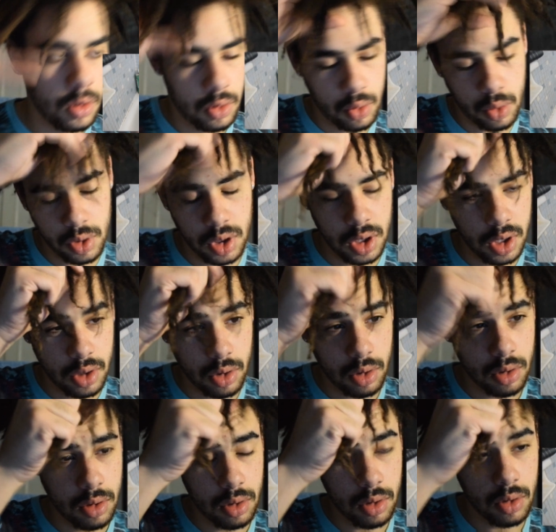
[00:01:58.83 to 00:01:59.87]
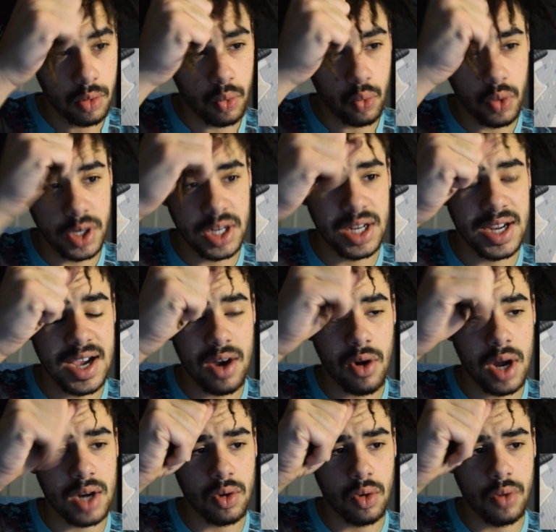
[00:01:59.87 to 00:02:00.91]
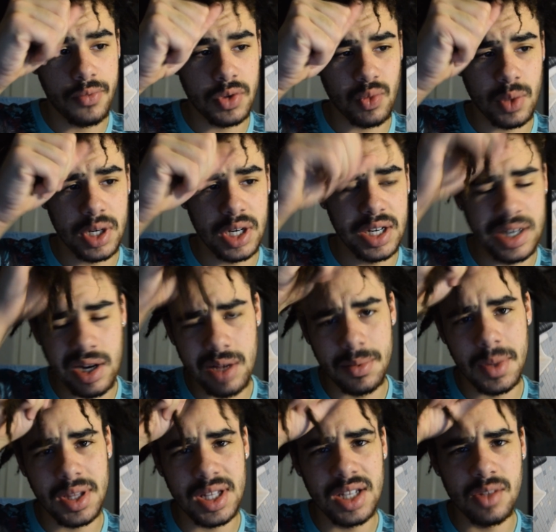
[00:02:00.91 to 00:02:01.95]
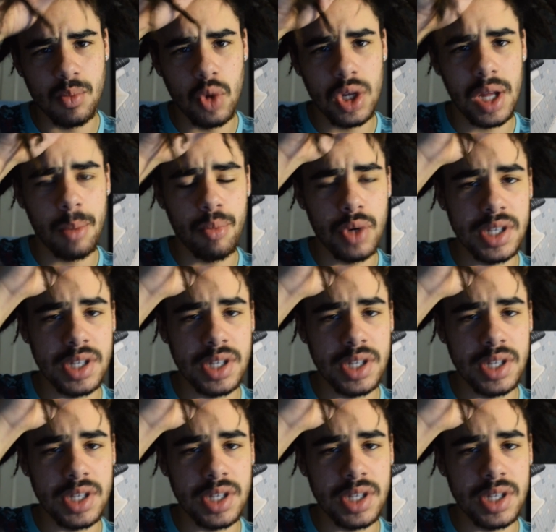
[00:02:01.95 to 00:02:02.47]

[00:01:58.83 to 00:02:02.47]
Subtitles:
Doing the little wringing out. I don't know if it's wringing out. I think it's more like